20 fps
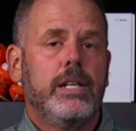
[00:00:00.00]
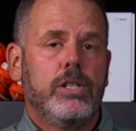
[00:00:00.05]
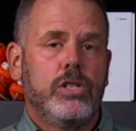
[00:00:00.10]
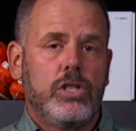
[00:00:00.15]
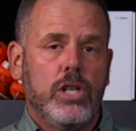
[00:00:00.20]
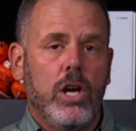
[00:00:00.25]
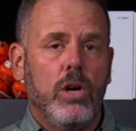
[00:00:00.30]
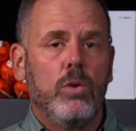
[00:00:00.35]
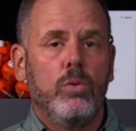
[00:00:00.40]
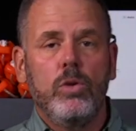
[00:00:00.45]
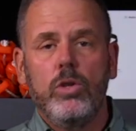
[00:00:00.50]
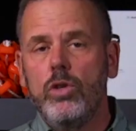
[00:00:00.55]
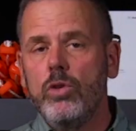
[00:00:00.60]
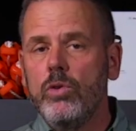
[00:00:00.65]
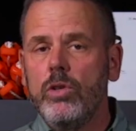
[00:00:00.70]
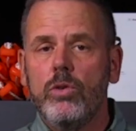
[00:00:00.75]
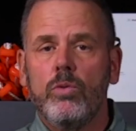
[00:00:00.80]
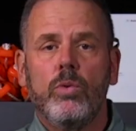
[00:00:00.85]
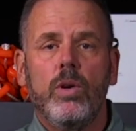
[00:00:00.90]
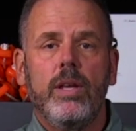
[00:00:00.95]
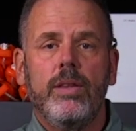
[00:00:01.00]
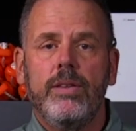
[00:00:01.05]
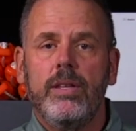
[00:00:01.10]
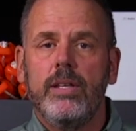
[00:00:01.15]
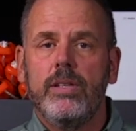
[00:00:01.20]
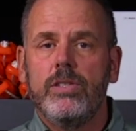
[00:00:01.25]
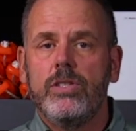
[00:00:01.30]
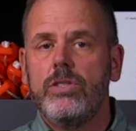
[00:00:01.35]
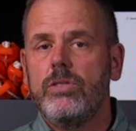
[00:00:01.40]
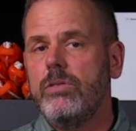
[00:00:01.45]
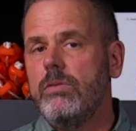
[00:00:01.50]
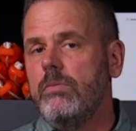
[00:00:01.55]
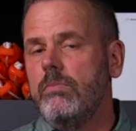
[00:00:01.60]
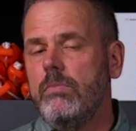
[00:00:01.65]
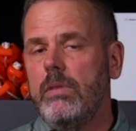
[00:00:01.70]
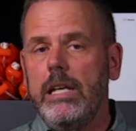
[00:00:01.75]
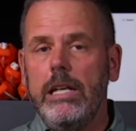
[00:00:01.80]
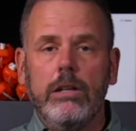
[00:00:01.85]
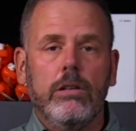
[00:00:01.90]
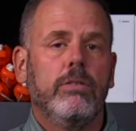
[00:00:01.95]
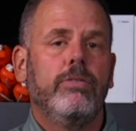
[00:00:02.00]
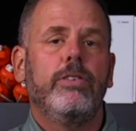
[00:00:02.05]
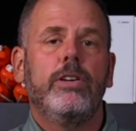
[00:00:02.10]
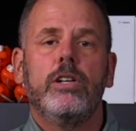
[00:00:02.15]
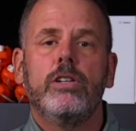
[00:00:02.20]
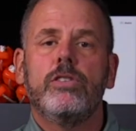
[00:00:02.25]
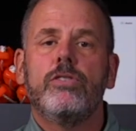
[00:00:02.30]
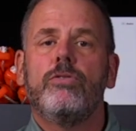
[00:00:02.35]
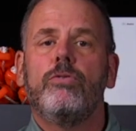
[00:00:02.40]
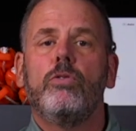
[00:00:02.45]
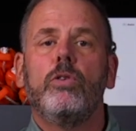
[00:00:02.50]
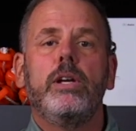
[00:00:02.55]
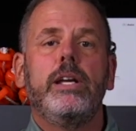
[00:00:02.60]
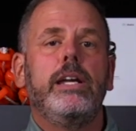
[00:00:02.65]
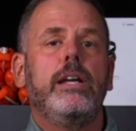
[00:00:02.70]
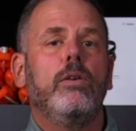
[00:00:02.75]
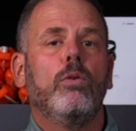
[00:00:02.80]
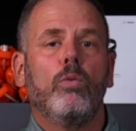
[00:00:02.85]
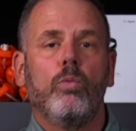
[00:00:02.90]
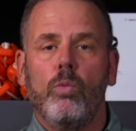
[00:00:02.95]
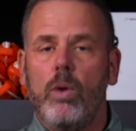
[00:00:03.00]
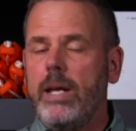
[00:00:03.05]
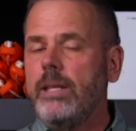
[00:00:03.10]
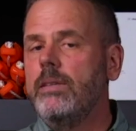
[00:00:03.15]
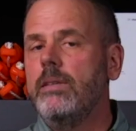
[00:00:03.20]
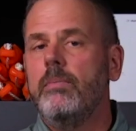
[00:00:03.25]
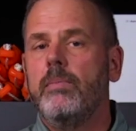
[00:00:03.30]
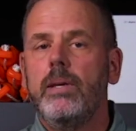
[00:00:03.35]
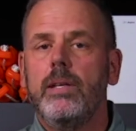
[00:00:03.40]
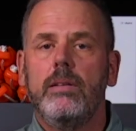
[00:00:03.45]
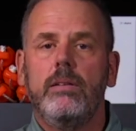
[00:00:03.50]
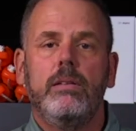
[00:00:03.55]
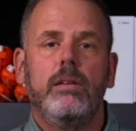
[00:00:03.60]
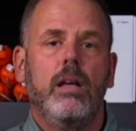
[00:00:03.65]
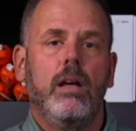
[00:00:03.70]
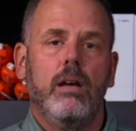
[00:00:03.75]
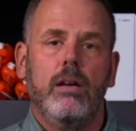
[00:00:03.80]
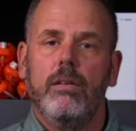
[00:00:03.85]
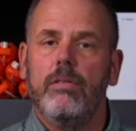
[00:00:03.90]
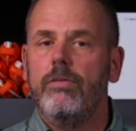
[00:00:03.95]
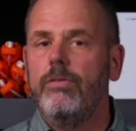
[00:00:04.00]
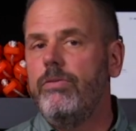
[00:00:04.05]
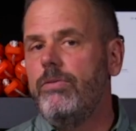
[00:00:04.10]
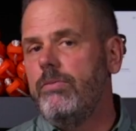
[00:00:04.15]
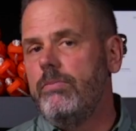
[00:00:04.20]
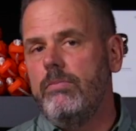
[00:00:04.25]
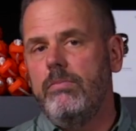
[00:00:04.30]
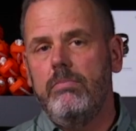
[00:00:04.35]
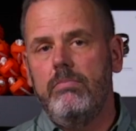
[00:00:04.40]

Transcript: So you can run this interference-free right in the middle of